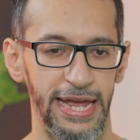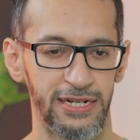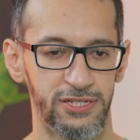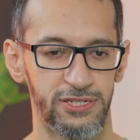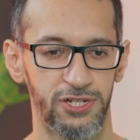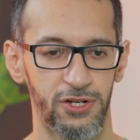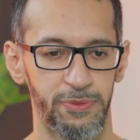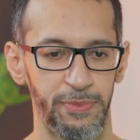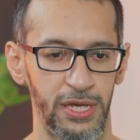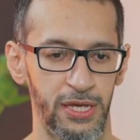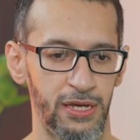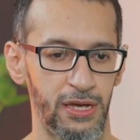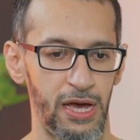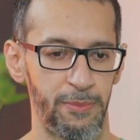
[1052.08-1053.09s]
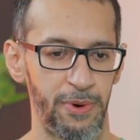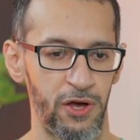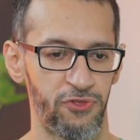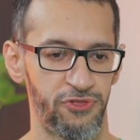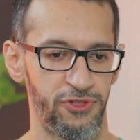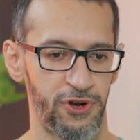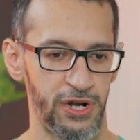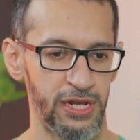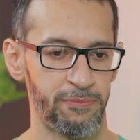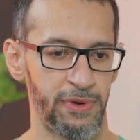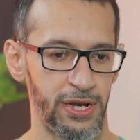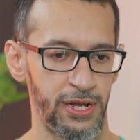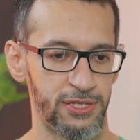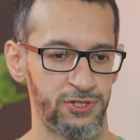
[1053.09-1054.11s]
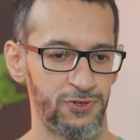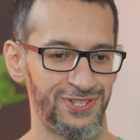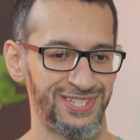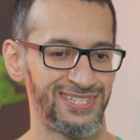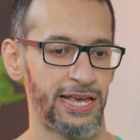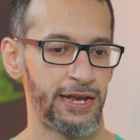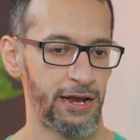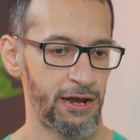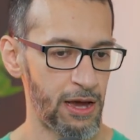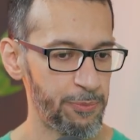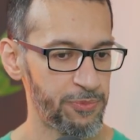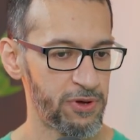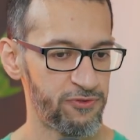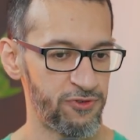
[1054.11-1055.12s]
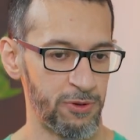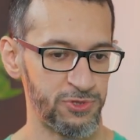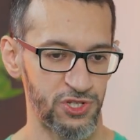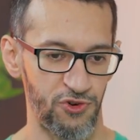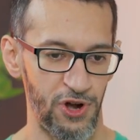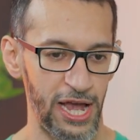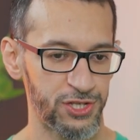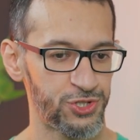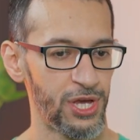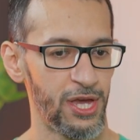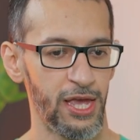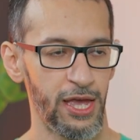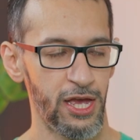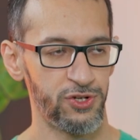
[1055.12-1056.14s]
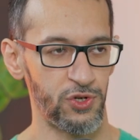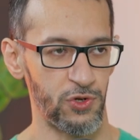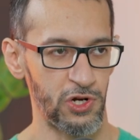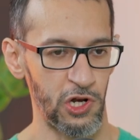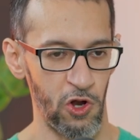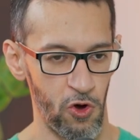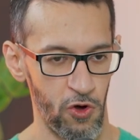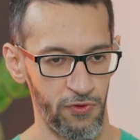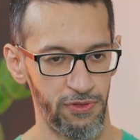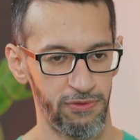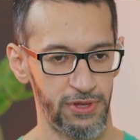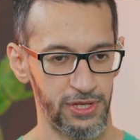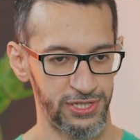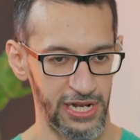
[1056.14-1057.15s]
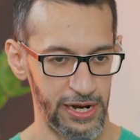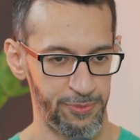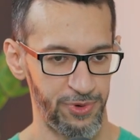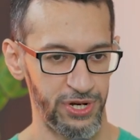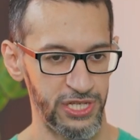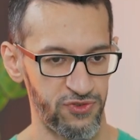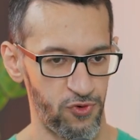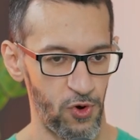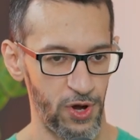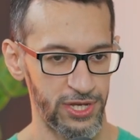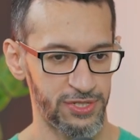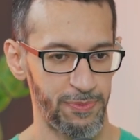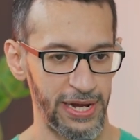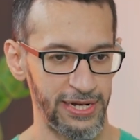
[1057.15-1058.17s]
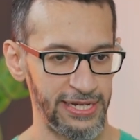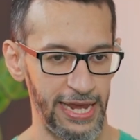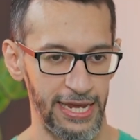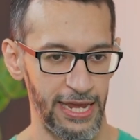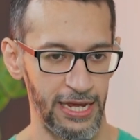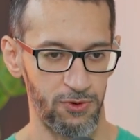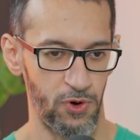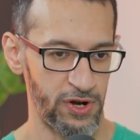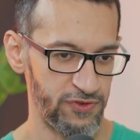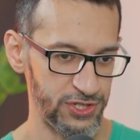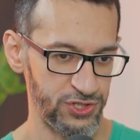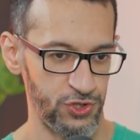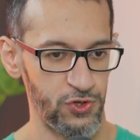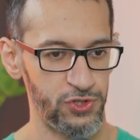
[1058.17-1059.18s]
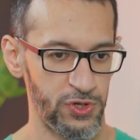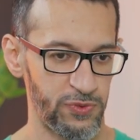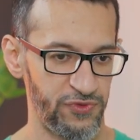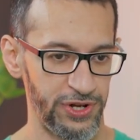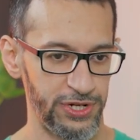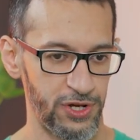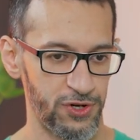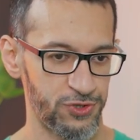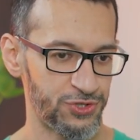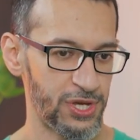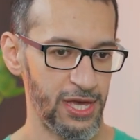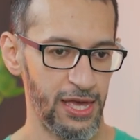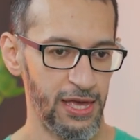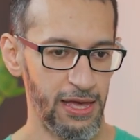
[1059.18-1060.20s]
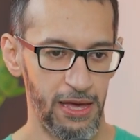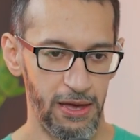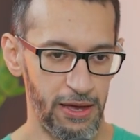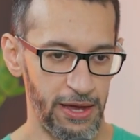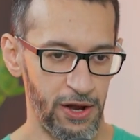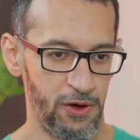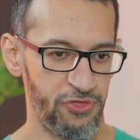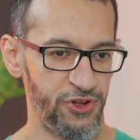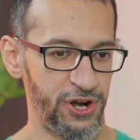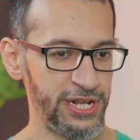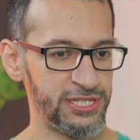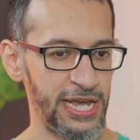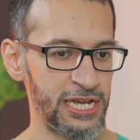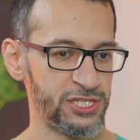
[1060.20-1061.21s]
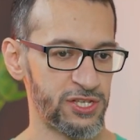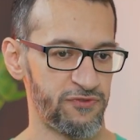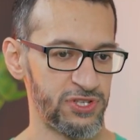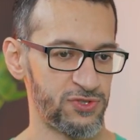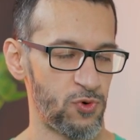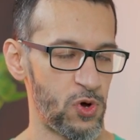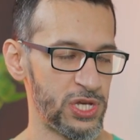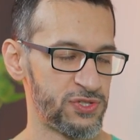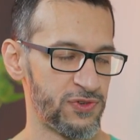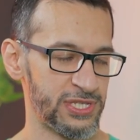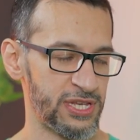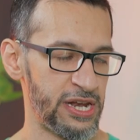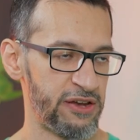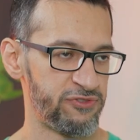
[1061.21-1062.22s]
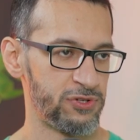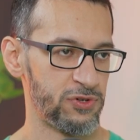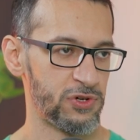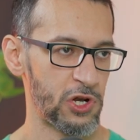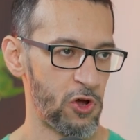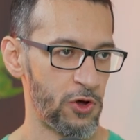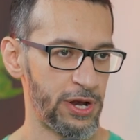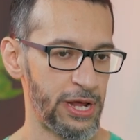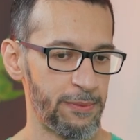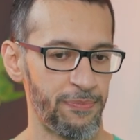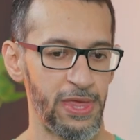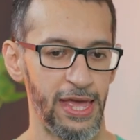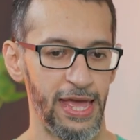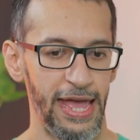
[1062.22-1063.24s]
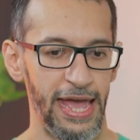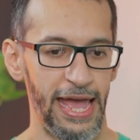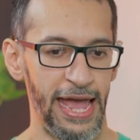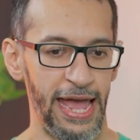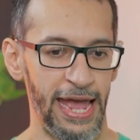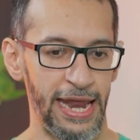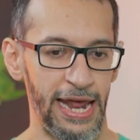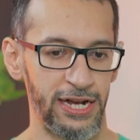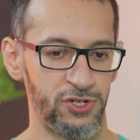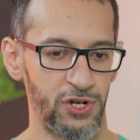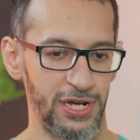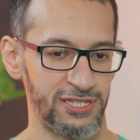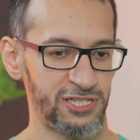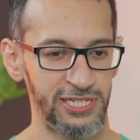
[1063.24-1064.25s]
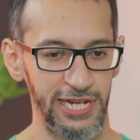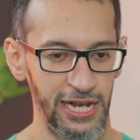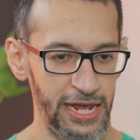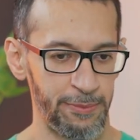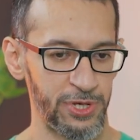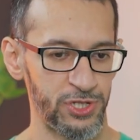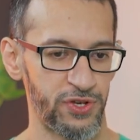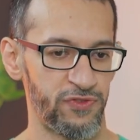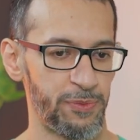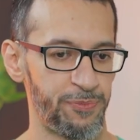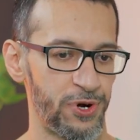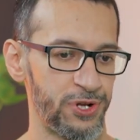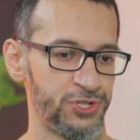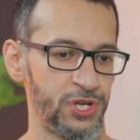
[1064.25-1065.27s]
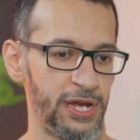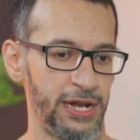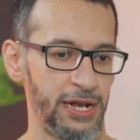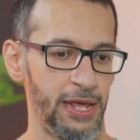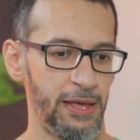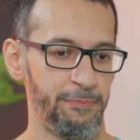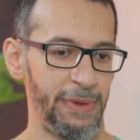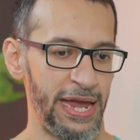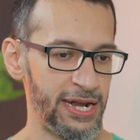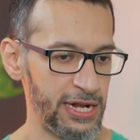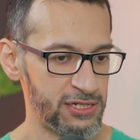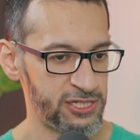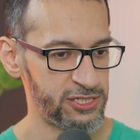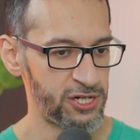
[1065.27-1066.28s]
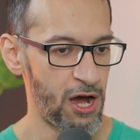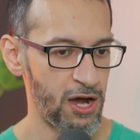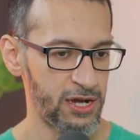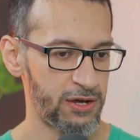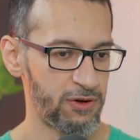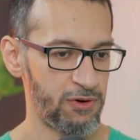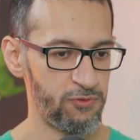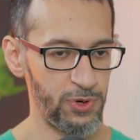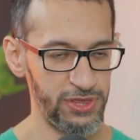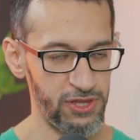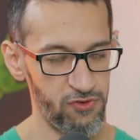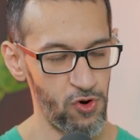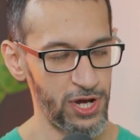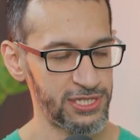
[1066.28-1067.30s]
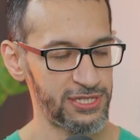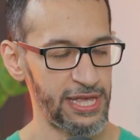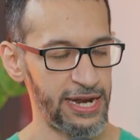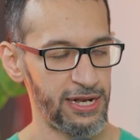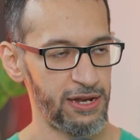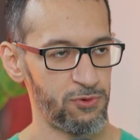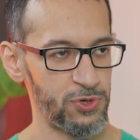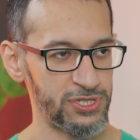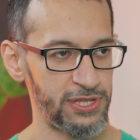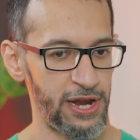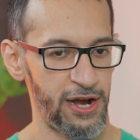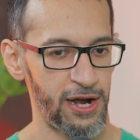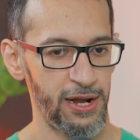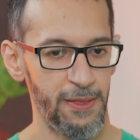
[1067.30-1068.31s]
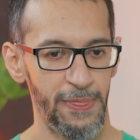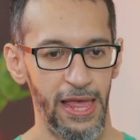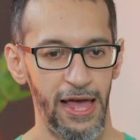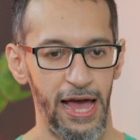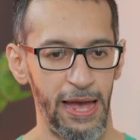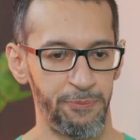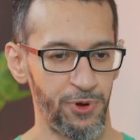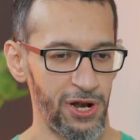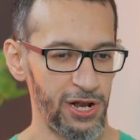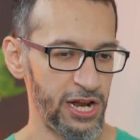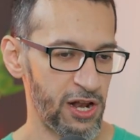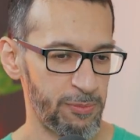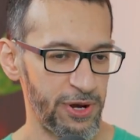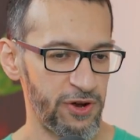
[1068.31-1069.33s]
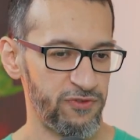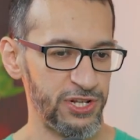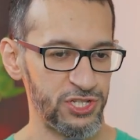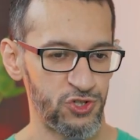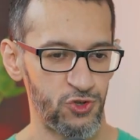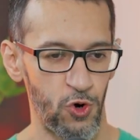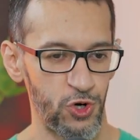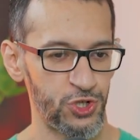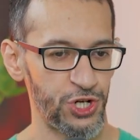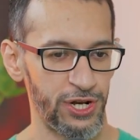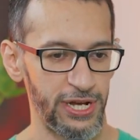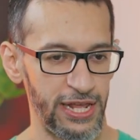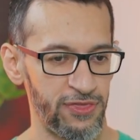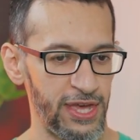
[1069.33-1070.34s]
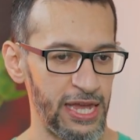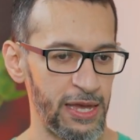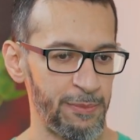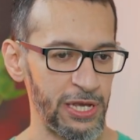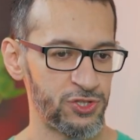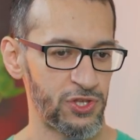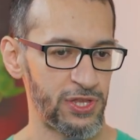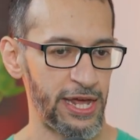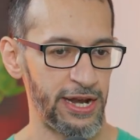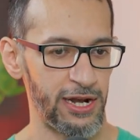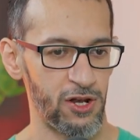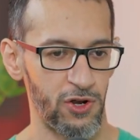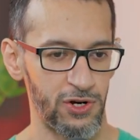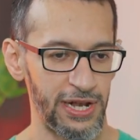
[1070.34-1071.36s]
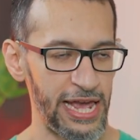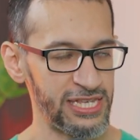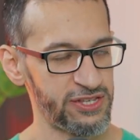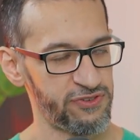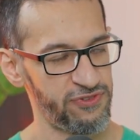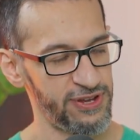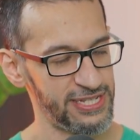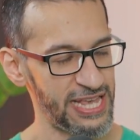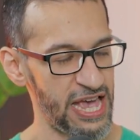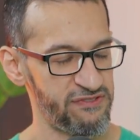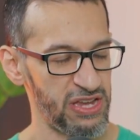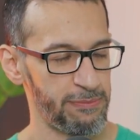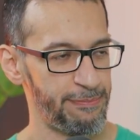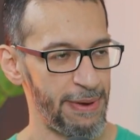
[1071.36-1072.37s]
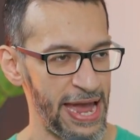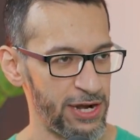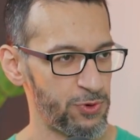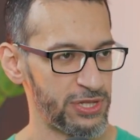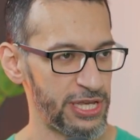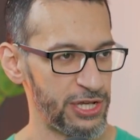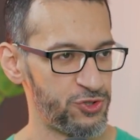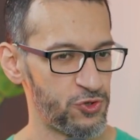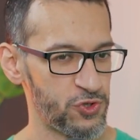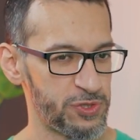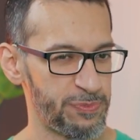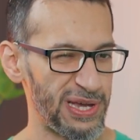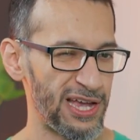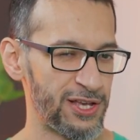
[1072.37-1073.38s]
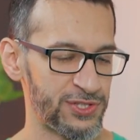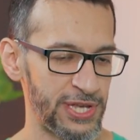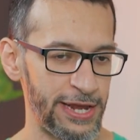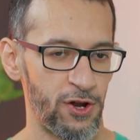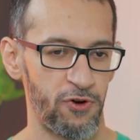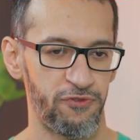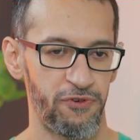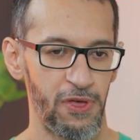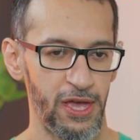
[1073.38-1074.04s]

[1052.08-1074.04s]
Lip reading: It took me about 30 minutes to set it up from scratch, to clone the celebrity's voice by taking one of his YouTube videos. 30 seconds of his voice was enough to clone him. And I took a still image of the person, made it talk with the voice that was there. I put a little bit of distortion in the image so that it looked as if he's having bandwidth issues, because I know